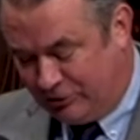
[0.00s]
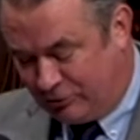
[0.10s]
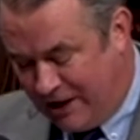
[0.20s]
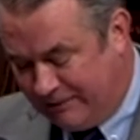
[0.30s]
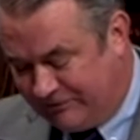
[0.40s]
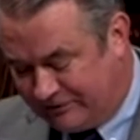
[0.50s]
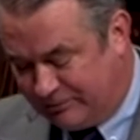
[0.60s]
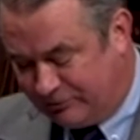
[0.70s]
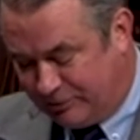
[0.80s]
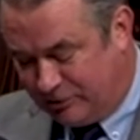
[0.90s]
the Crime
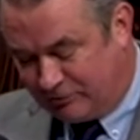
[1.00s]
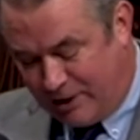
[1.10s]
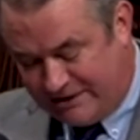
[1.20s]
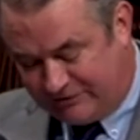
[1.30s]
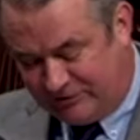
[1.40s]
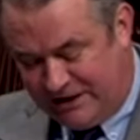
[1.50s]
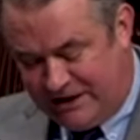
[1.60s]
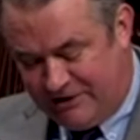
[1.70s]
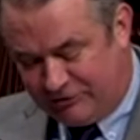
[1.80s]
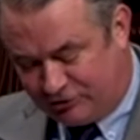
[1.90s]
Victims Bill of Rights
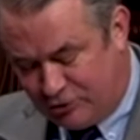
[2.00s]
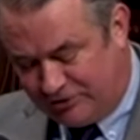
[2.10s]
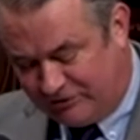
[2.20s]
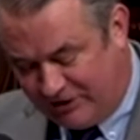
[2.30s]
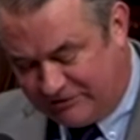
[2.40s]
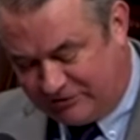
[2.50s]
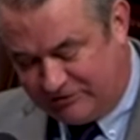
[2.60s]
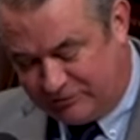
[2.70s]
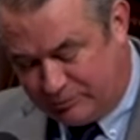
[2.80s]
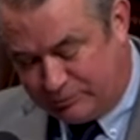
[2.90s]
and the Truth in
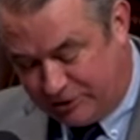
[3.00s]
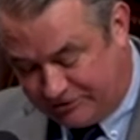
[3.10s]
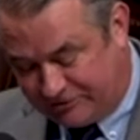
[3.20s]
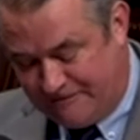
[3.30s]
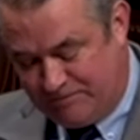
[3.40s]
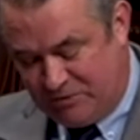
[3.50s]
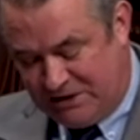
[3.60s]
Sentencing Bills.